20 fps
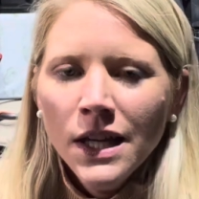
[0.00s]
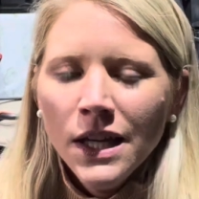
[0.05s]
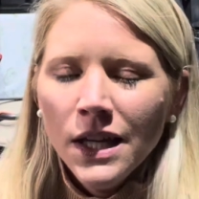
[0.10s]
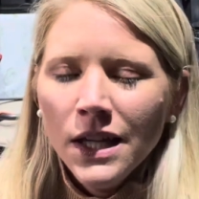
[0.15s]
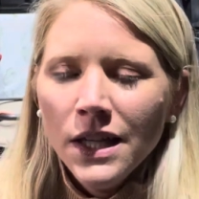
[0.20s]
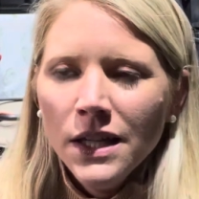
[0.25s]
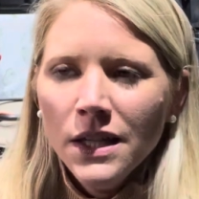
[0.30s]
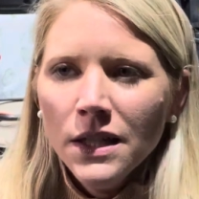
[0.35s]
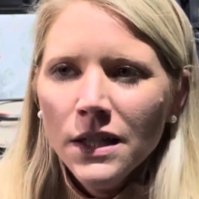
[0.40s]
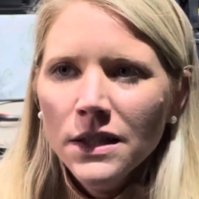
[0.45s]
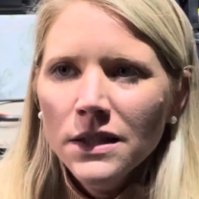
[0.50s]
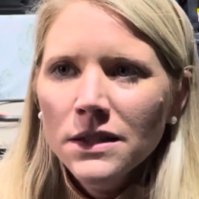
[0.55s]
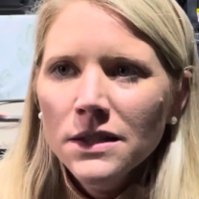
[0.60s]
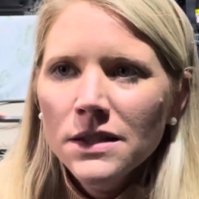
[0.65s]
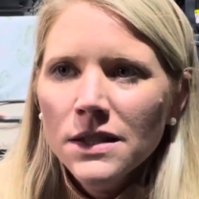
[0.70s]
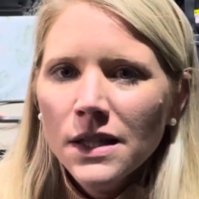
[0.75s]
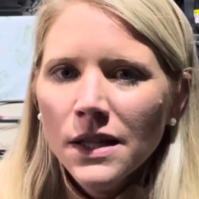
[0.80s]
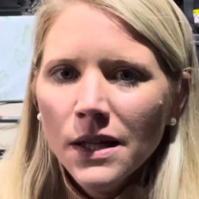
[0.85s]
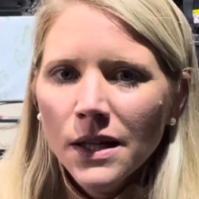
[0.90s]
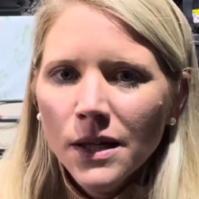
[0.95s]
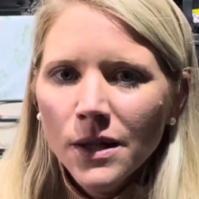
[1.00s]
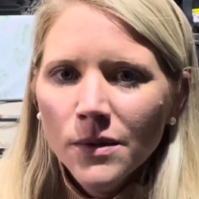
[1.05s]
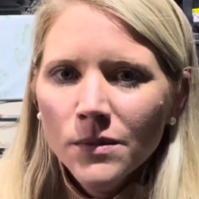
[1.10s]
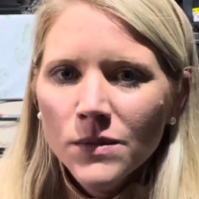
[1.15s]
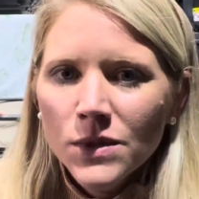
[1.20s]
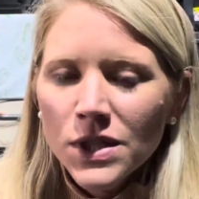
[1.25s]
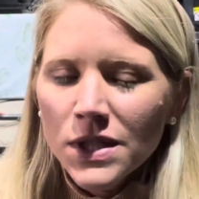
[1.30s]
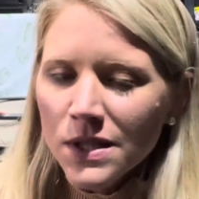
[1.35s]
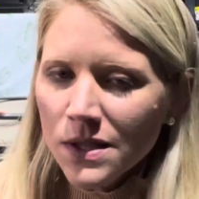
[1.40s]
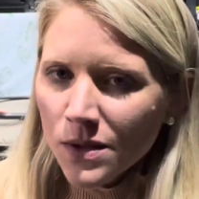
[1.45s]
and
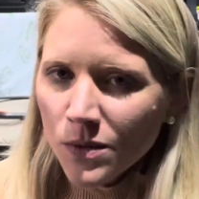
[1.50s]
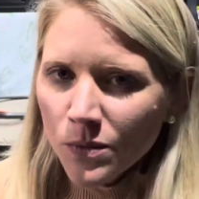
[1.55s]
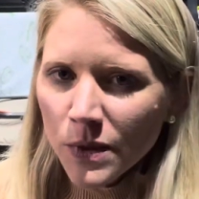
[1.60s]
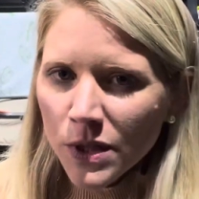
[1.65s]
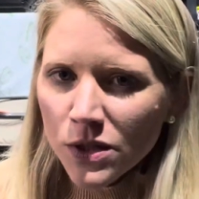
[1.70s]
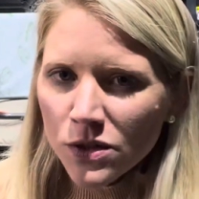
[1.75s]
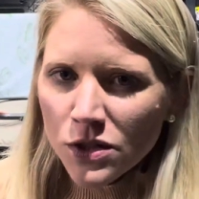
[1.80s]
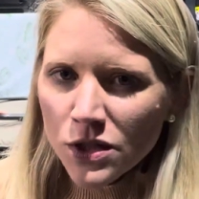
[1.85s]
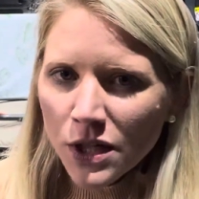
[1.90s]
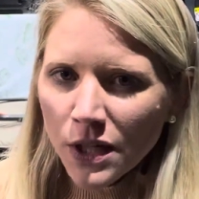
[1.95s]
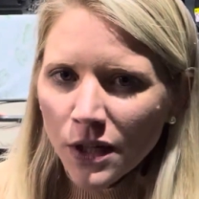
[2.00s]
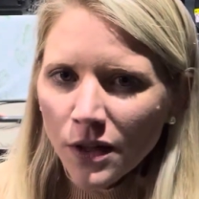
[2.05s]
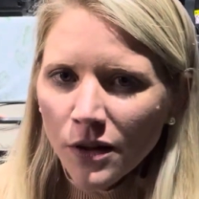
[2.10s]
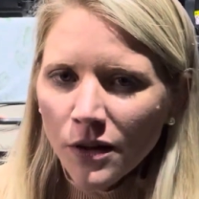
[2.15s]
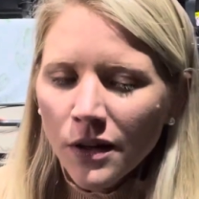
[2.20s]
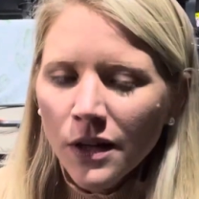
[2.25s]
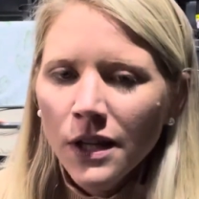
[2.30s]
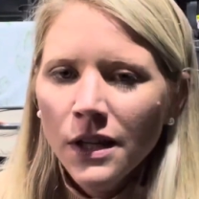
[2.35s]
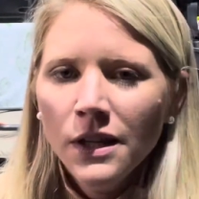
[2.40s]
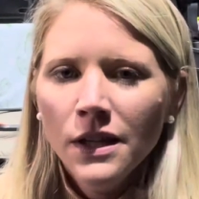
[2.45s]
she's in a wheelchair,